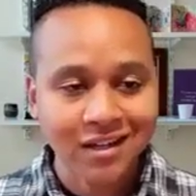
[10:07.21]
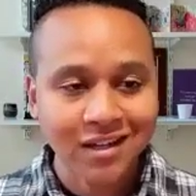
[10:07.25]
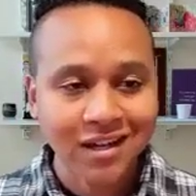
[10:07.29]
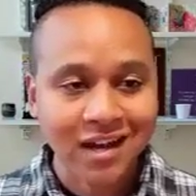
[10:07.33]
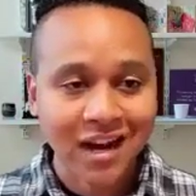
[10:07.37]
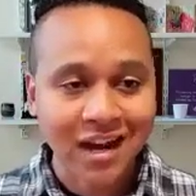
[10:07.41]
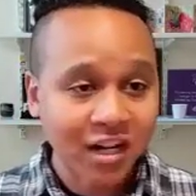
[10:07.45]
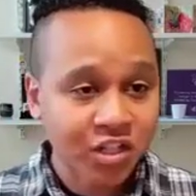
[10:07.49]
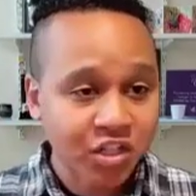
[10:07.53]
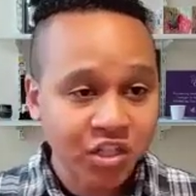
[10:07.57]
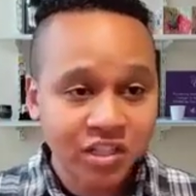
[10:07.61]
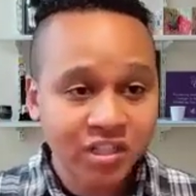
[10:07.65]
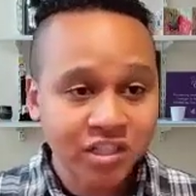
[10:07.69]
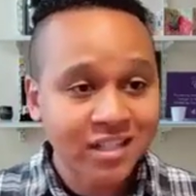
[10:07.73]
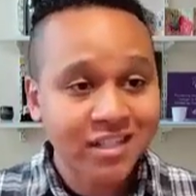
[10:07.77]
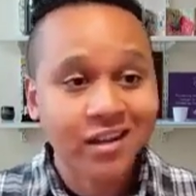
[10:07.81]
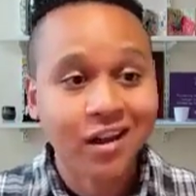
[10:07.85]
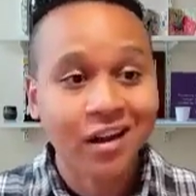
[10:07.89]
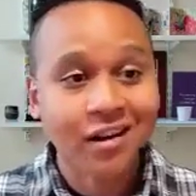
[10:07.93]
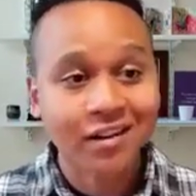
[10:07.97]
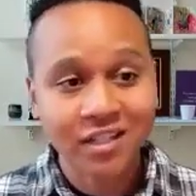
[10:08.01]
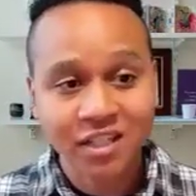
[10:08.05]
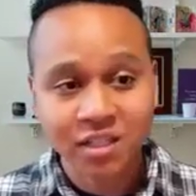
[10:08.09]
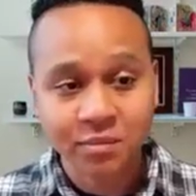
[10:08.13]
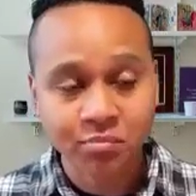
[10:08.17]
actually did
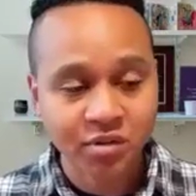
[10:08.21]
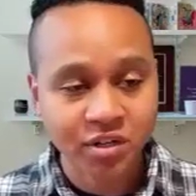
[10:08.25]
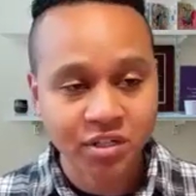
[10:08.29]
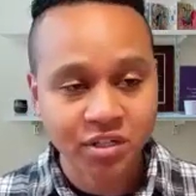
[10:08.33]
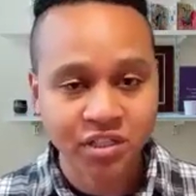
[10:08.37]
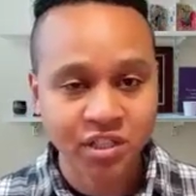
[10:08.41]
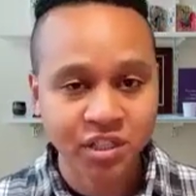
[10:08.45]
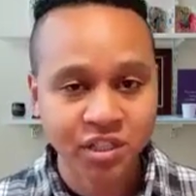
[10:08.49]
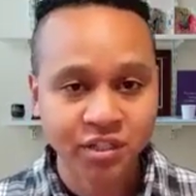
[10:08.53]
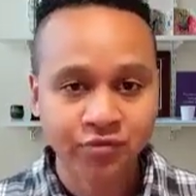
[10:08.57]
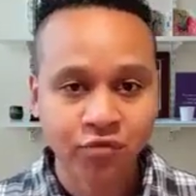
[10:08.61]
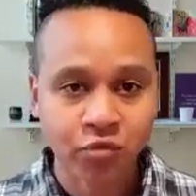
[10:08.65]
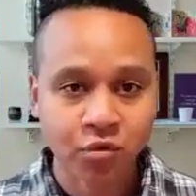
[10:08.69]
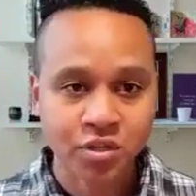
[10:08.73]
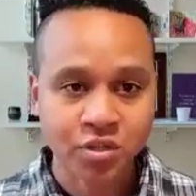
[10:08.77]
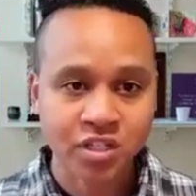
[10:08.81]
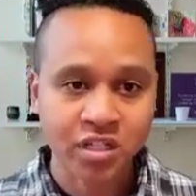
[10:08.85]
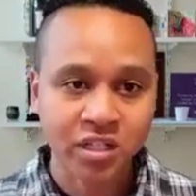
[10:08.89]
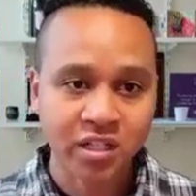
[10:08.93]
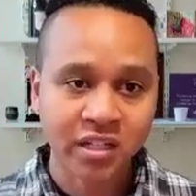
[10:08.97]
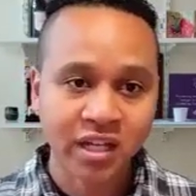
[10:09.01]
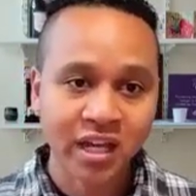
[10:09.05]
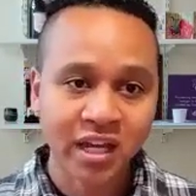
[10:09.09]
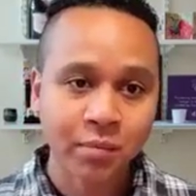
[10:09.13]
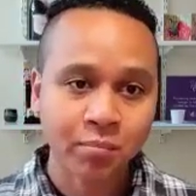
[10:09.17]
not express CD4,
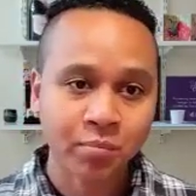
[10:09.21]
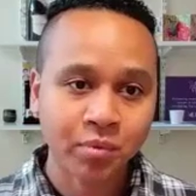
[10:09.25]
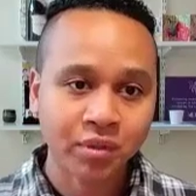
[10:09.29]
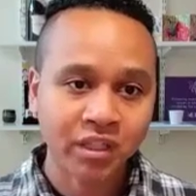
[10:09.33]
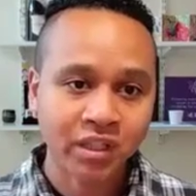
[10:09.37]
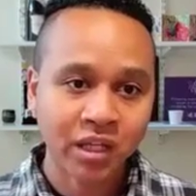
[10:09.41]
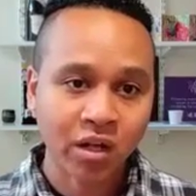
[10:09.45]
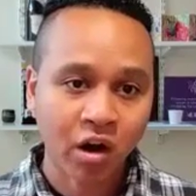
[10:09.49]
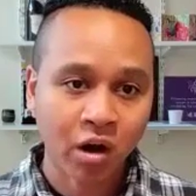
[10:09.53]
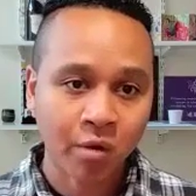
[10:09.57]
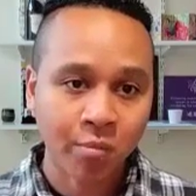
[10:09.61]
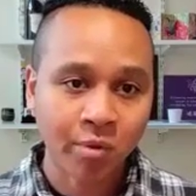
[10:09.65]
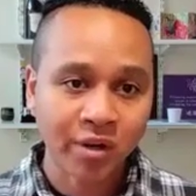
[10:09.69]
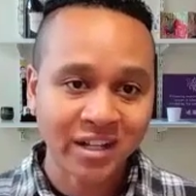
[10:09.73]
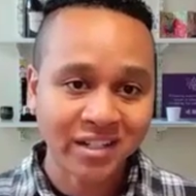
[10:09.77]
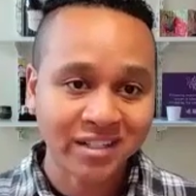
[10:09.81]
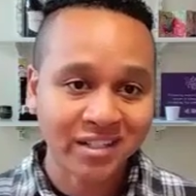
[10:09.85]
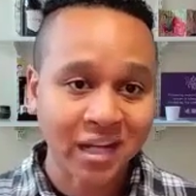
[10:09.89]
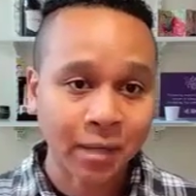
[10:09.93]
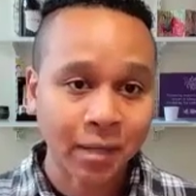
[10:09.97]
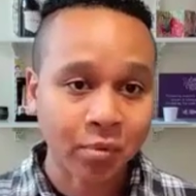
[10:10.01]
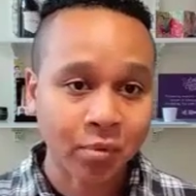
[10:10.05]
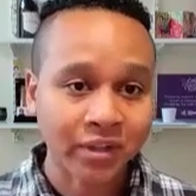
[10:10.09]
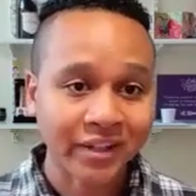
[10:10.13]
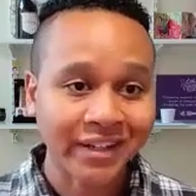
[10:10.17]
CD8, but they harbored a
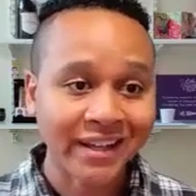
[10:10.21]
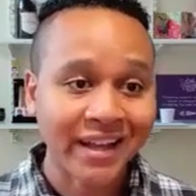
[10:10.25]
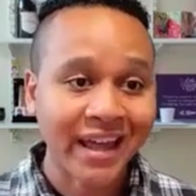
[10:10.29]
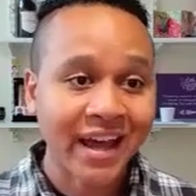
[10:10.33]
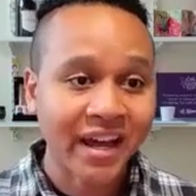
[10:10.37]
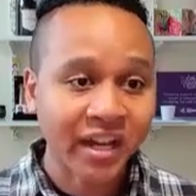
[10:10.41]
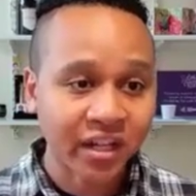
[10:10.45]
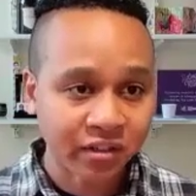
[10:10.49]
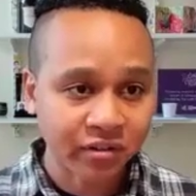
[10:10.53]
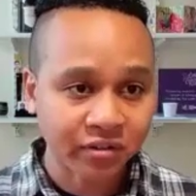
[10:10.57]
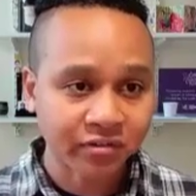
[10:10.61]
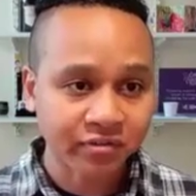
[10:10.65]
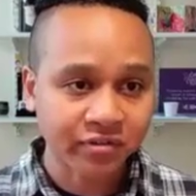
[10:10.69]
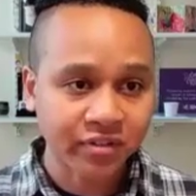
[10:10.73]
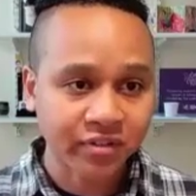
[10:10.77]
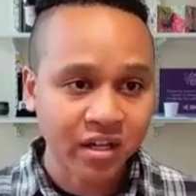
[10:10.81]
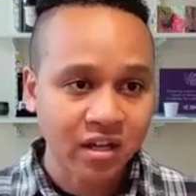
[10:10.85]
double negative